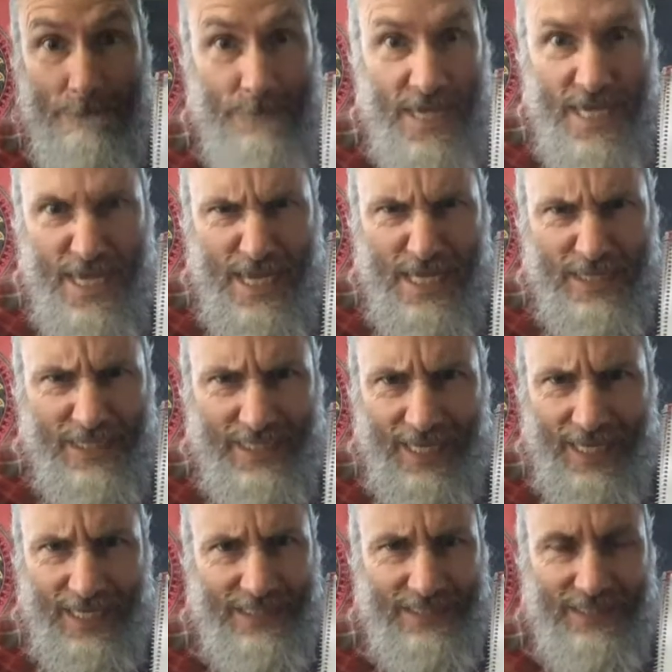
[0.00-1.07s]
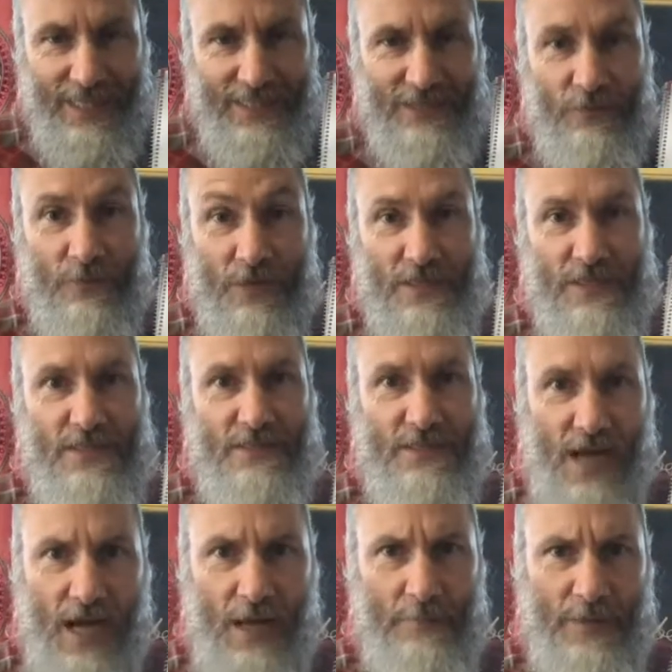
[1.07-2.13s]
B at the end, like the word
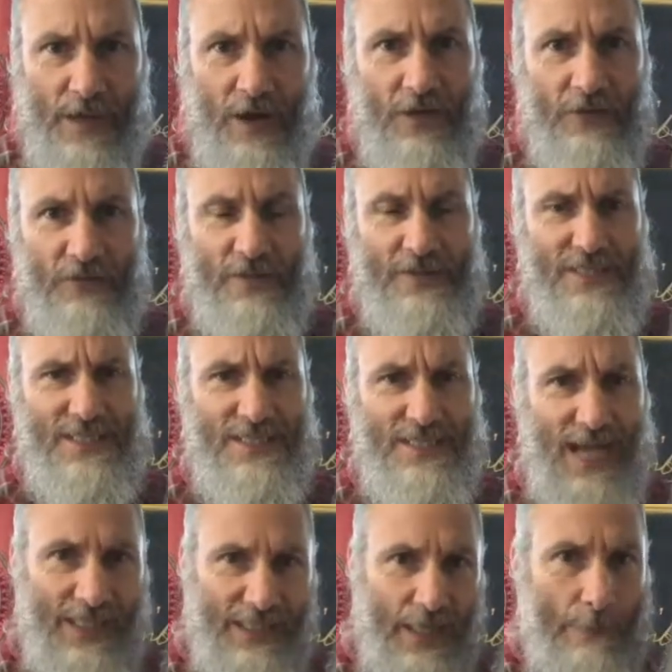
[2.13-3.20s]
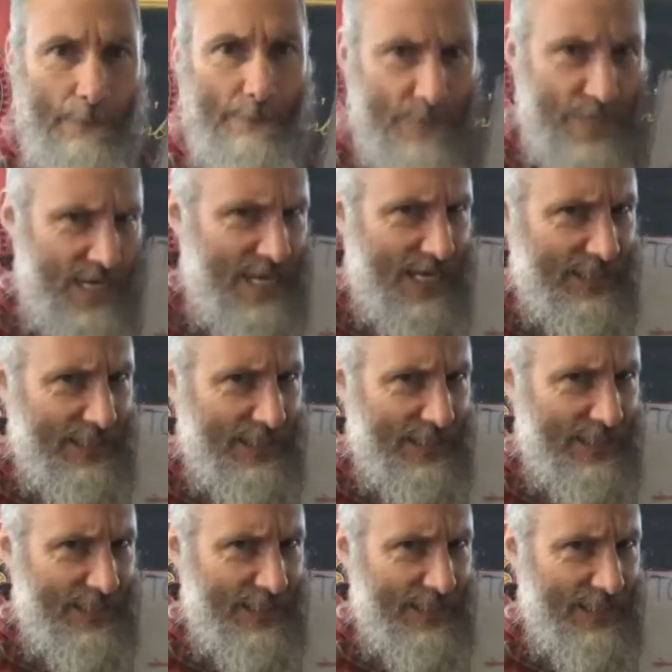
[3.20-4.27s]
dumb also has a silent B at the
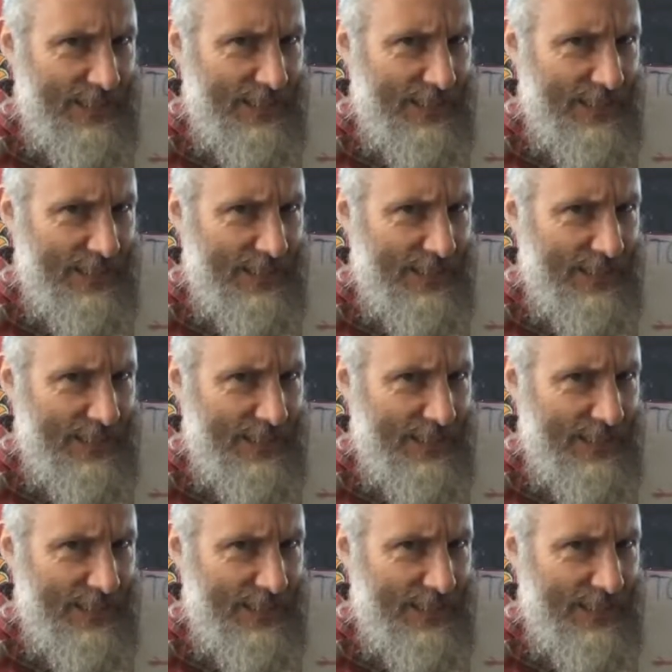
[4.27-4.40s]
end,